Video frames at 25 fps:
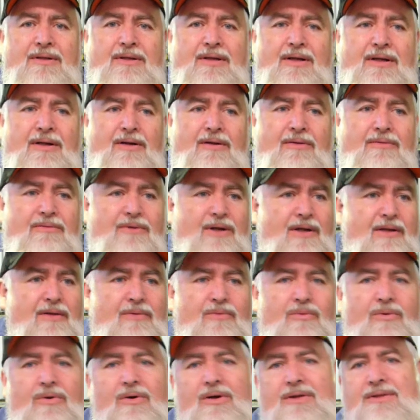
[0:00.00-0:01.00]
and then I'll run
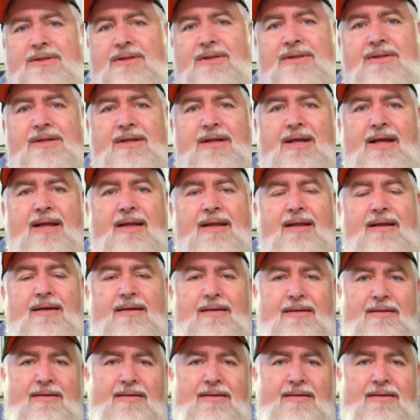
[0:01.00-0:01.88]
the wires in together.